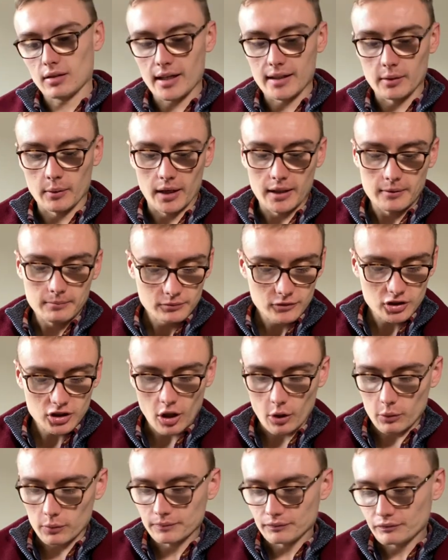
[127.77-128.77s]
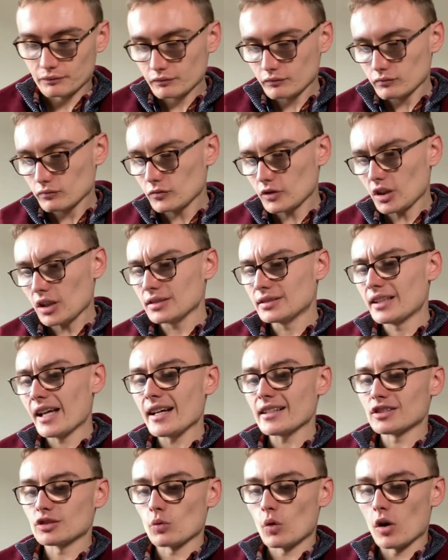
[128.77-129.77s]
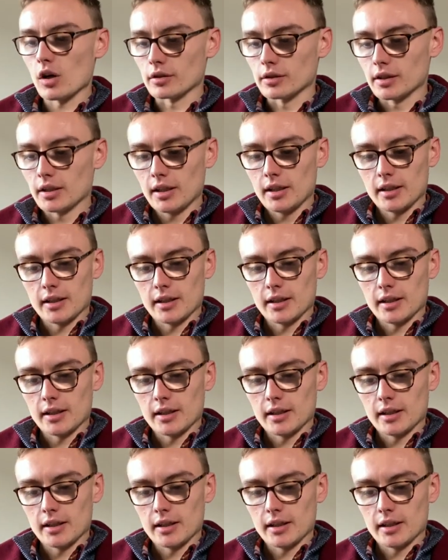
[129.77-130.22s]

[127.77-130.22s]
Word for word: anyway. So, next one.